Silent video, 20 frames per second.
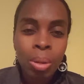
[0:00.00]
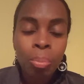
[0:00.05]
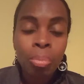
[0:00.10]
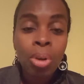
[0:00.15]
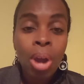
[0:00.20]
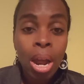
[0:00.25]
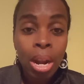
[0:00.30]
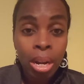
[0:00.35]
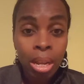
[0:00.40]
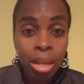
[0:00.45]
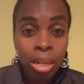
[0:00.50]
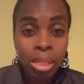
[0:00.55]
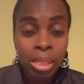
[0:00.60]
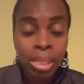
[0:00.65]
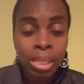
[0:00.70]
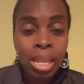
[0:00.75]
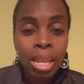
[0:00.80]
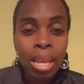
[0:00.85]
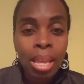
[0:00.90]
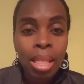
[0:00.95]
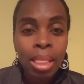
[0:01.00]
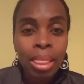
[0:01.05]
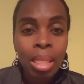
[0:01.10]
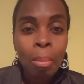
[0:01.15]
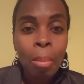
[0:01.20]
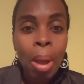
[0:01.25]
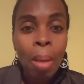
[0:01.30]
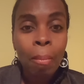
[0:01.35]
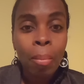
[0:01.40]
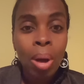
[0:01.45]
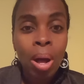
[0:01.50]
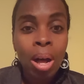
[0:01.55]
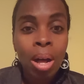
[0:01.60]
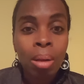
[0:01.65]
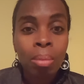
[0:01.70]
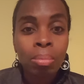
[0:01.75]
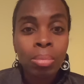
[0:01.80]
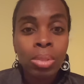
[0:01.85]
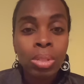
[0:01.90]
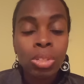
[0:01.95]
products that my
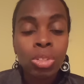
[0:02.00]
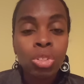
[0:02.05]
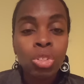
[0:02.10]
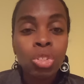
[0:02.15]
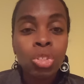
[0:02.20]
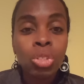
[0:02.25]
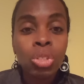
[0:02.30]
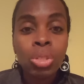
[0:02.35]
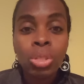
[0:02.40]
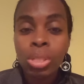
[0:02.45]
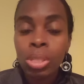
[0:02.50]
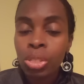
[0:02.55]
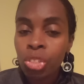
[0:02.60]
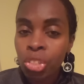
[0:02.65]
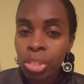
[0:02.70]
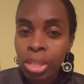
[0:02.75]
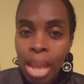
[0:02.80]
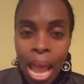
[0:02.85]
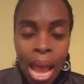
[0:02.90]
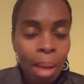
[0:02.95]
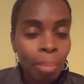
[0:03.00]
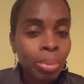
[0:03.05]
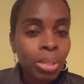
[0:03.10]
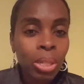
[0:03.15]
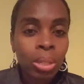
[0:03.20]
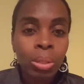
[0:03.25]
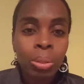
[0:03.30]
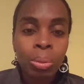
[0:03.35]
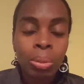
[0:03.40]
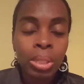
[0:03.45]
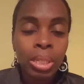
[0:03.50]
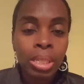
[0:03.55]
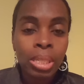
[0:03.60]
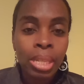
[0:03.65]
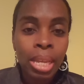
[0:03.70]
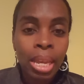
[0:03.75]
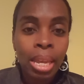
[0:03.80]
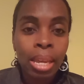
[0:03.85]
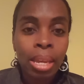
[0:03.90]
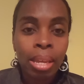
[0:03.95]
mom should absolutely
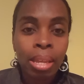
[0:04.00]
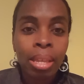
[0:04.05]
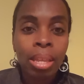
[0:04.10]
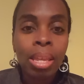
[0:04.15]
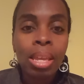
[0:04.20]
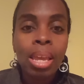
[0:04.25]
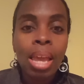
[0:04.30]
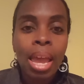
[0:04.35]
take.